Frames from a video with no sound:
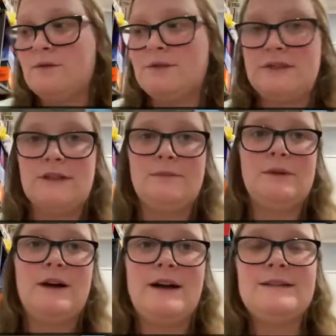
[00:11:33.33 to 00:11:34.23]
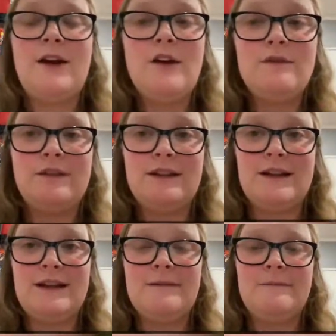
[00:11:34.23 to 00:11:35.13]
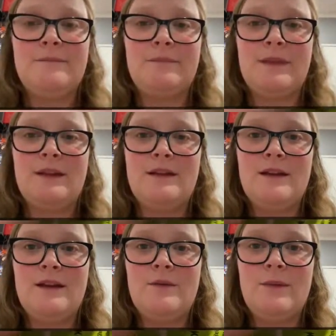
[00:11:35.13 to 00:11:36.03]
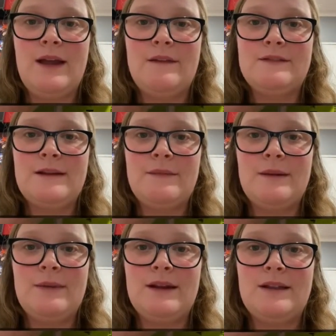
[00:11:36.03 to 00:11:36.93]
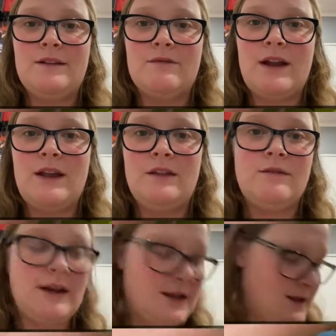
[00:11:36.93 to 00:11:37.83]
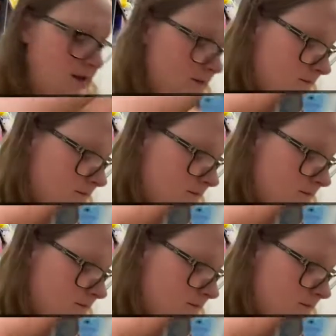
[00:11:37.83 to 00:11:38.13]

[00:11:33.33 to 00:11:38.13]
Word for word: still applies, hopefully we have something better than a regular rare here.